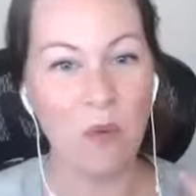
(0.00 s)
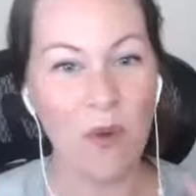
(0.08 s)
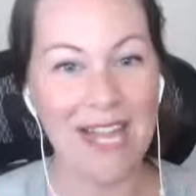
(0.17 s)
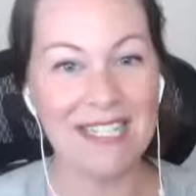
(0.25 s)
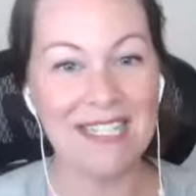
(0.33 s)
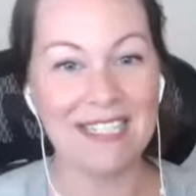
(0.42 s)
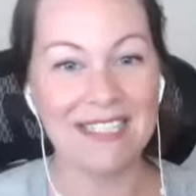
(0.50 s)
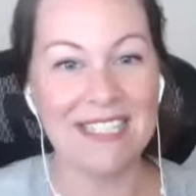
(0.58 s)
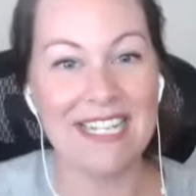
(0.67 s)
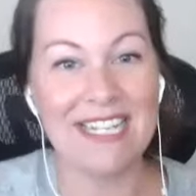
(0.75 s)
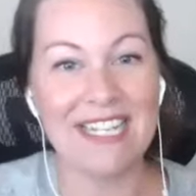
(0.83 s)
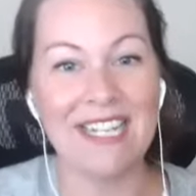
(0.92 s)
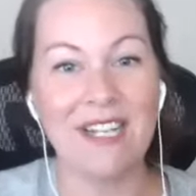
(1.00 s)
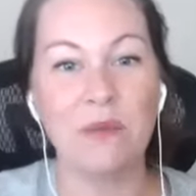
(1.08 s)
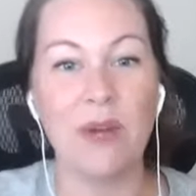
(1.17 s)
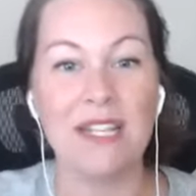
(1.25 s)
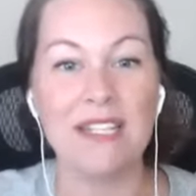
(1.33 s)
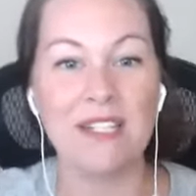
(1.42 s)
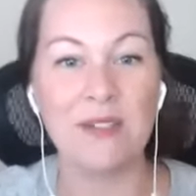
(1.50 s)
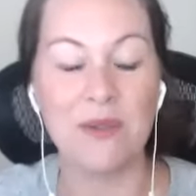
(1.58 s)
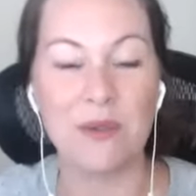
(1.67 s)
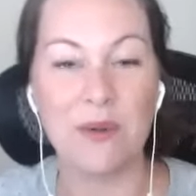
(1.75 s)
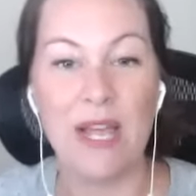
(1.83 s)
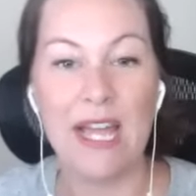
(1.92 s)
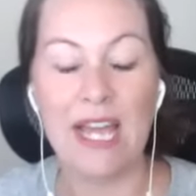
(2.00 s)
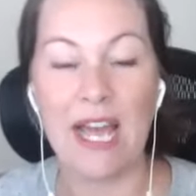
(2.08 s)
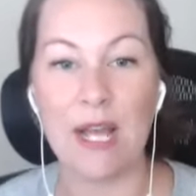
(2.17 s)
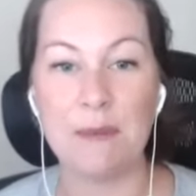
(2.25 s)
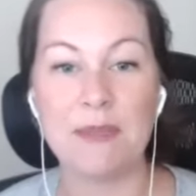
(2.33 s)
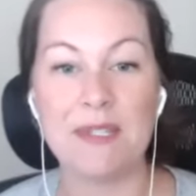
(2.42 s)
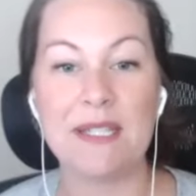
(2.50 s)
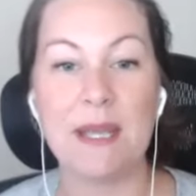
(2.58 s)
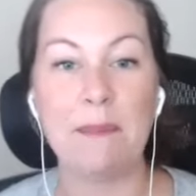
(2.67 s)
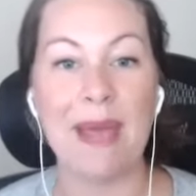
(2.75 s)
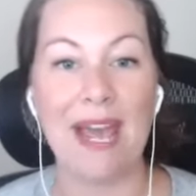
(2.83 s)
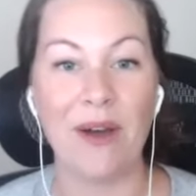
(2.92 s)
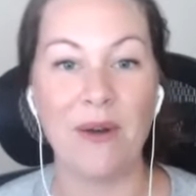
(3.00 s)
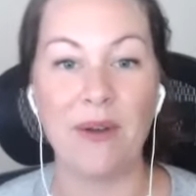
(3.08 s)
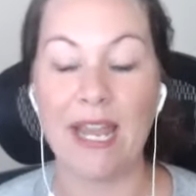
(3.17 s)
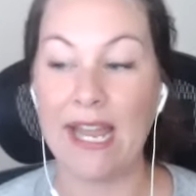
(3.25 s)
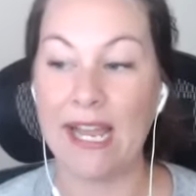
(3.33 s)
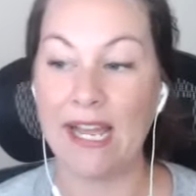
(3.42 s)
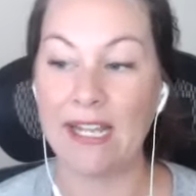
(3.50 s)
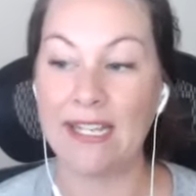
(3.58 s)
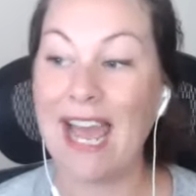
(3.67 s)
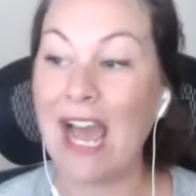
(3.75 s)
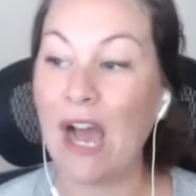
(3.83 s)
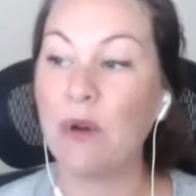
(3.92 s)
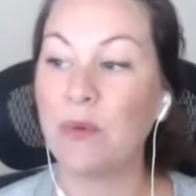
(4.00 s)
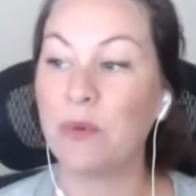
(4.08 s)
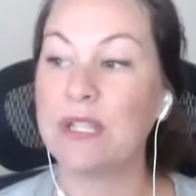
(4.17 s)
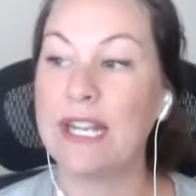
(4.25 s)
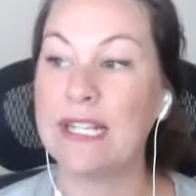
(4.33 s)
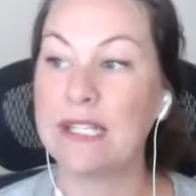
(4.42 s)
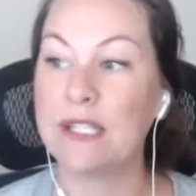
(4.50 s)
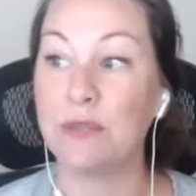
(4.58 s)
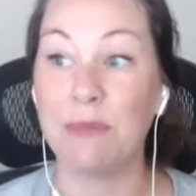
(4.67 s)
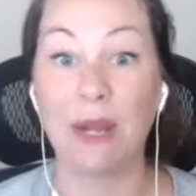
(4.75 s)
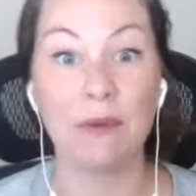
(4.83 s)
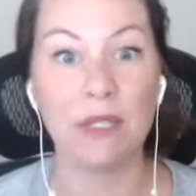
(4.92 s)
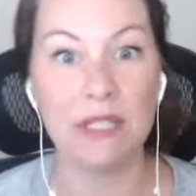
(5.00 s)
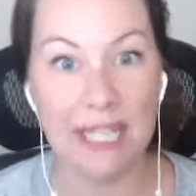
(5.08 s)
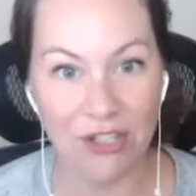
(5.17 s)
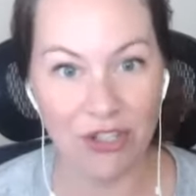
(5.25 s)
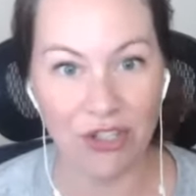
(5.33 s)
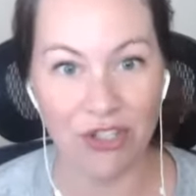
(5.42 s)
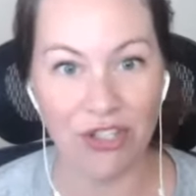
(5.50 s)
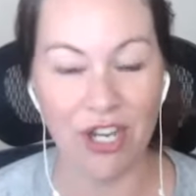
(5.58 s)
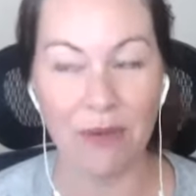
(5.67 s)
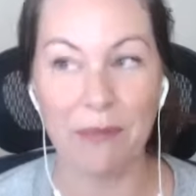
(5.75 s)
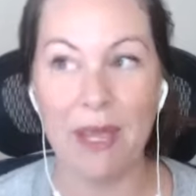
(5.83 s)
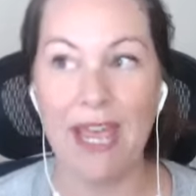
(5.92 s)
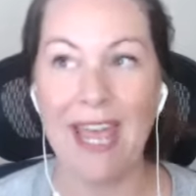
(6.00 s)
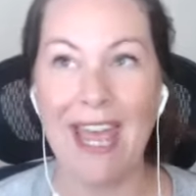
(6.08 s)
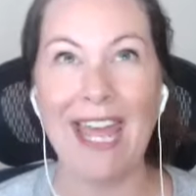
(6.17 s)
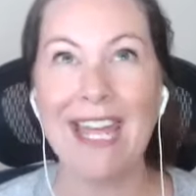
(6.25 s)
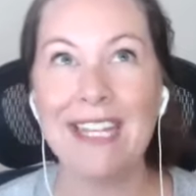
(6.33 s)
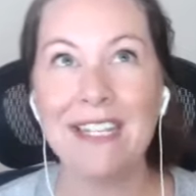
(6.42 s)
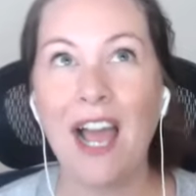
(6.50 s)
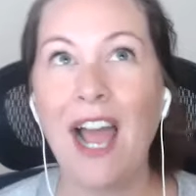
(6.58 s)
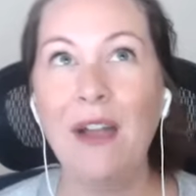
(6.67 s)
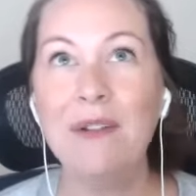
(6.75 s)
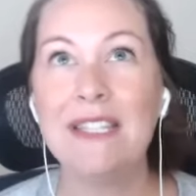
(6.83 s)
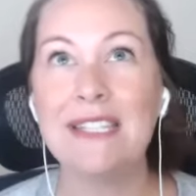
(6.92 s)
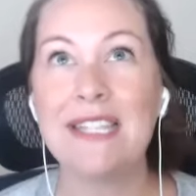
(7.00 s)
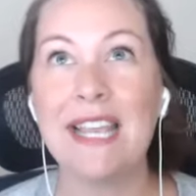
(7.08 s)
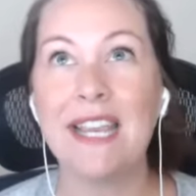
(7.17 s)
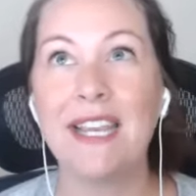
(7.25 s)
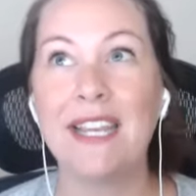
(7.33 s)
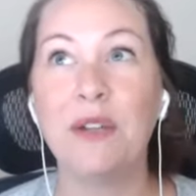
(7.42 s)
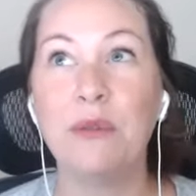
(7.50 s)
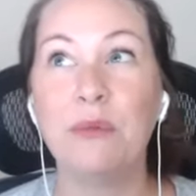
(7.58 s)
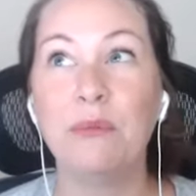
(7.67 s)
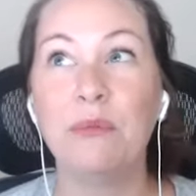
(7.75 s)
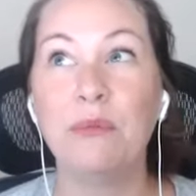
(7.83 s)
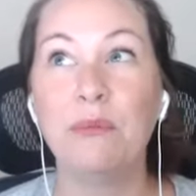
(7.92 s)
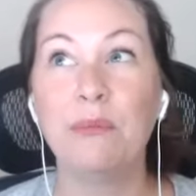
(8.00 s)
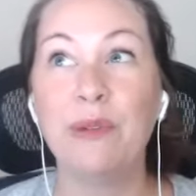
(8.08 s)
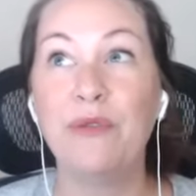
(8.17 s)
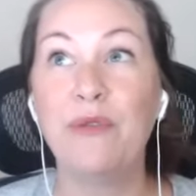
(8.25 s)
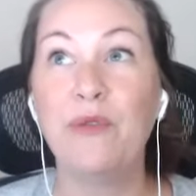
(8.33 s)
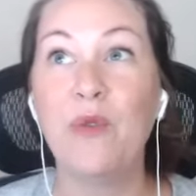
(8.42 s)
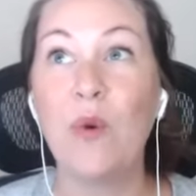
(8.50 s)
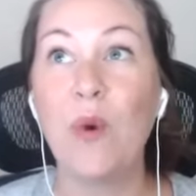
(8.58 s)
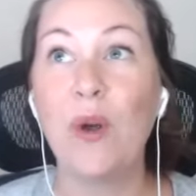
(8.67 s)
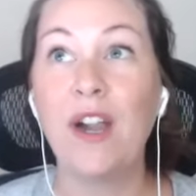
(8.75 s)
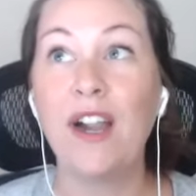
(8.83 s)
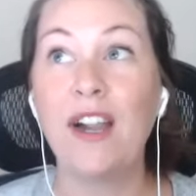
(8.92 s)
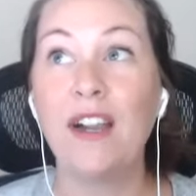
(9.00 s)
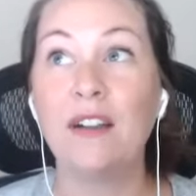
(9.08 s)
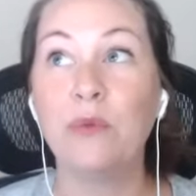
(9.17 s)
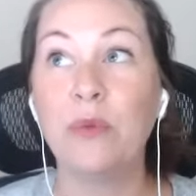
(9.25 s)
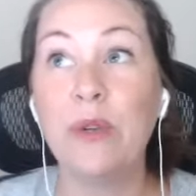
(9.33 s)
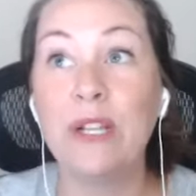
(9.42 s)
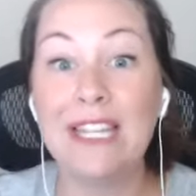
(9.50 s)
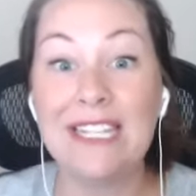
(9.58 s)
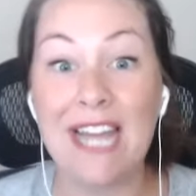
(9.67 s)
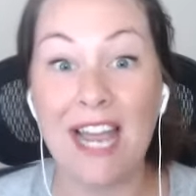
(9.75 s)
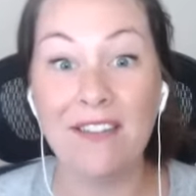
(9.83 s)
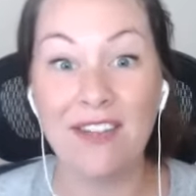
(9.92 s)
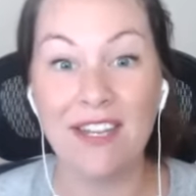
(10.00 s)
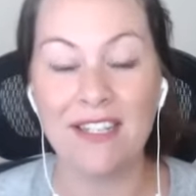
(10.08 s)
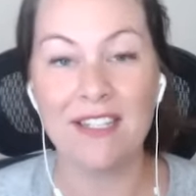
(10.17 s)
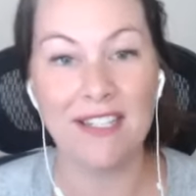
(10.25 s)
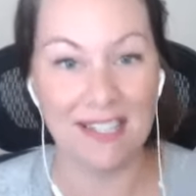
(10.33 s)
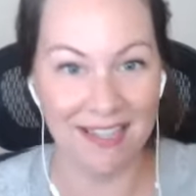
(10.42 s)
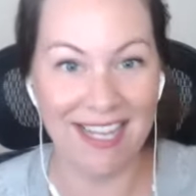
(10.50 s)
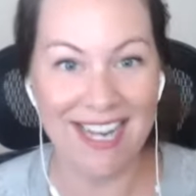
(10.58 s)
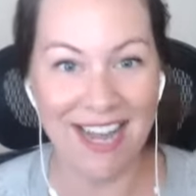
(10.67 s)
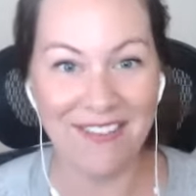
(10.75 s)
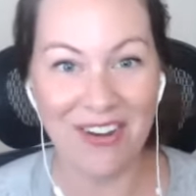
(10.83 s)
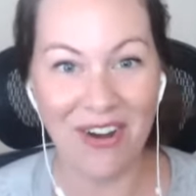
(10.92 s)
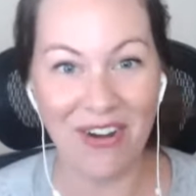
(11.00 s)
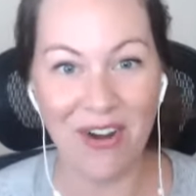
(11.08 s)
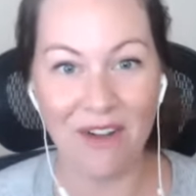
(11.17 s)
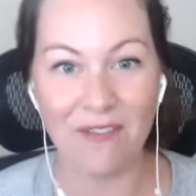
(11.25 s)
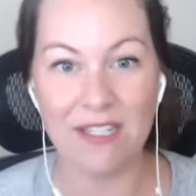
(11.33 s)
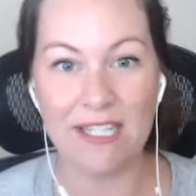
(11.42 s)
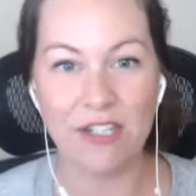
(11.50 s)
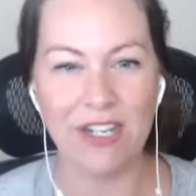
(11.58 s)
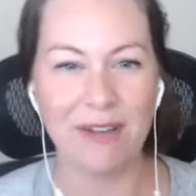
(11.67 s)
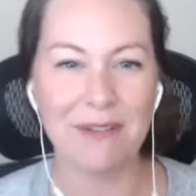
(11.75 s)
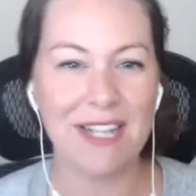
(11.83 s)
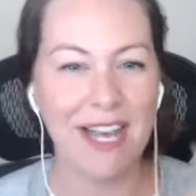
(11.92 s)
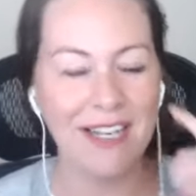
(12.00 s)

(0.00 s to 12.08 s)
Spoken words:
when to lean in and when to step out, and how it relates to my relationship. And I would say, before really diving into this and then having our conversation, I was kind